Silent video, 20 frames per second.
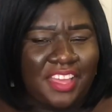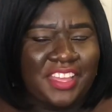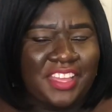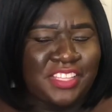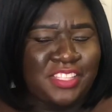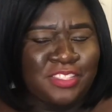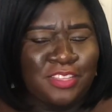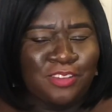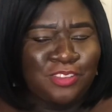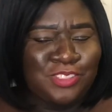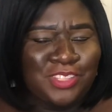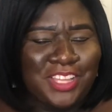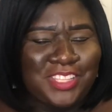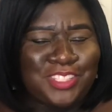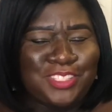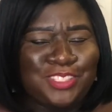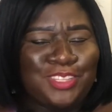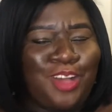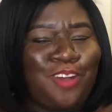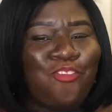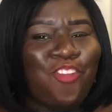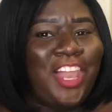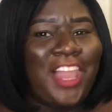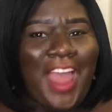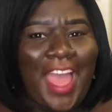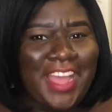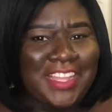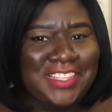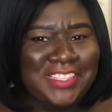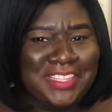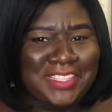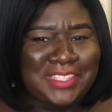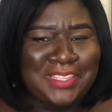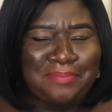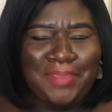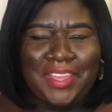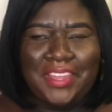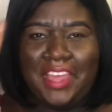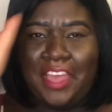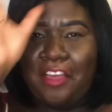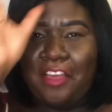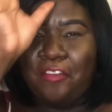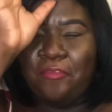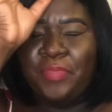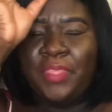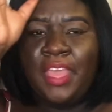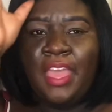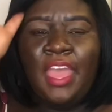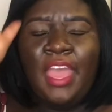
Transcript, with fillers: Like it's so, it's so relaxing to me now.